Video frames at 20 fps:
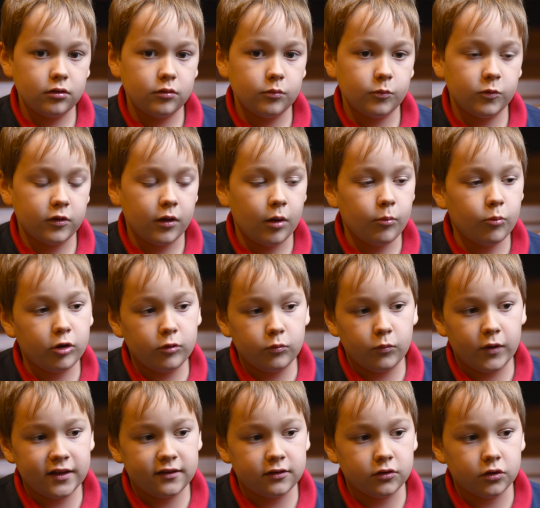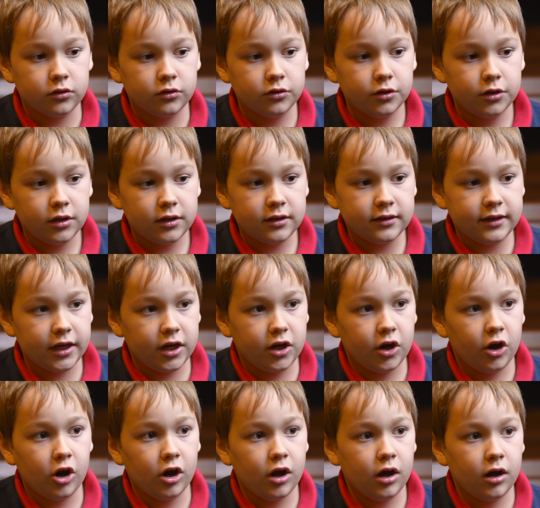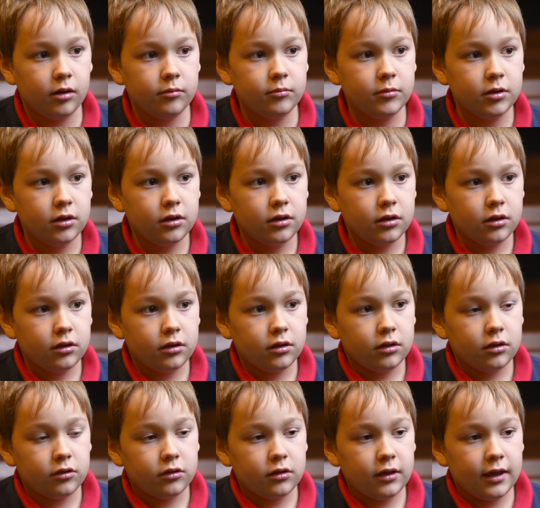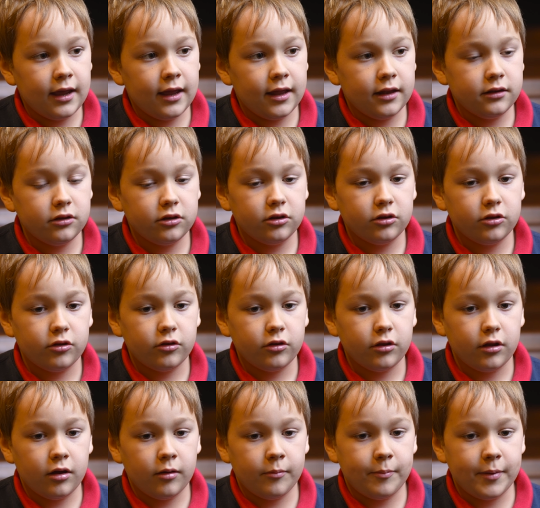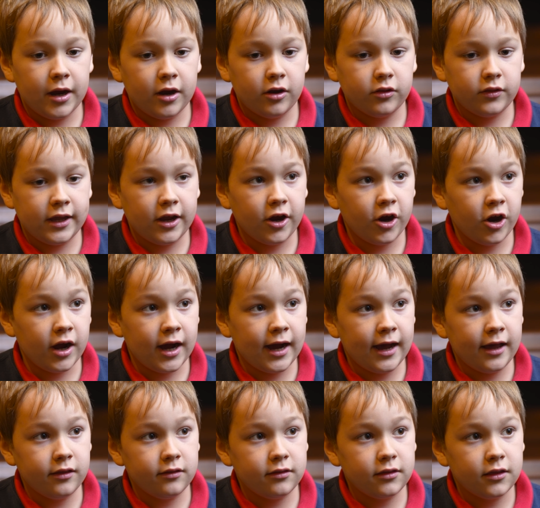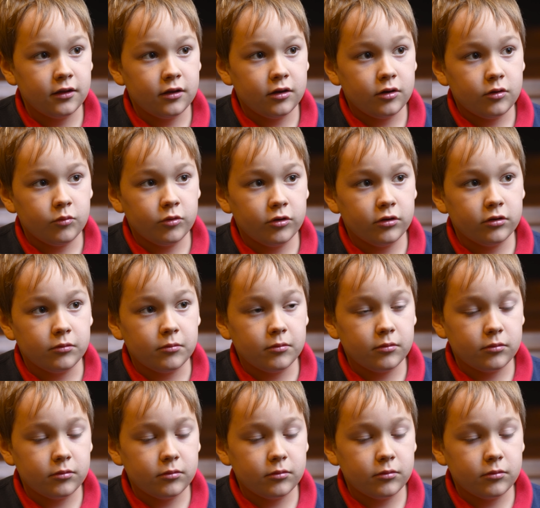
Someone went to dig her up, and apparently her eyes were